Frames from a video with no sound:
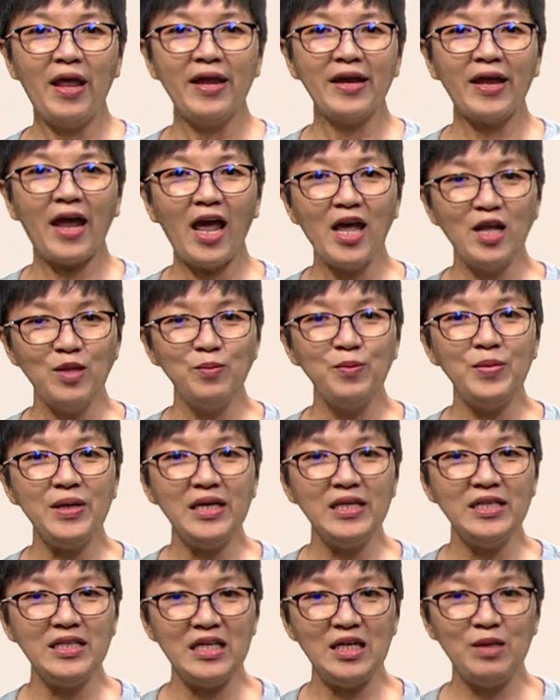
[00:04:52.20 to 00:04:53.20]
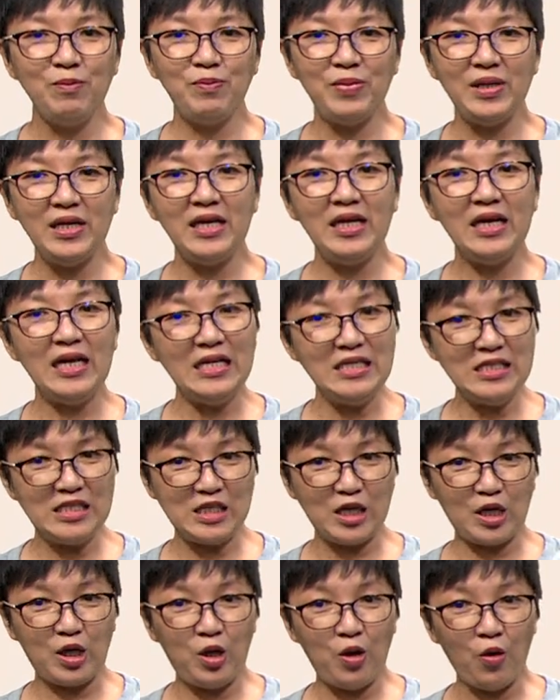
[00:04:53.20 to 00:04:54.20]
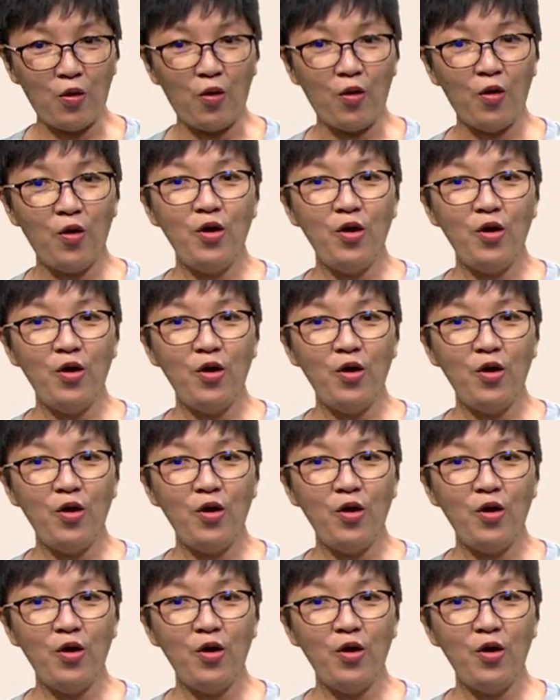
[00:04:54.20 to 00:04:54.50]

can be deeply insecure,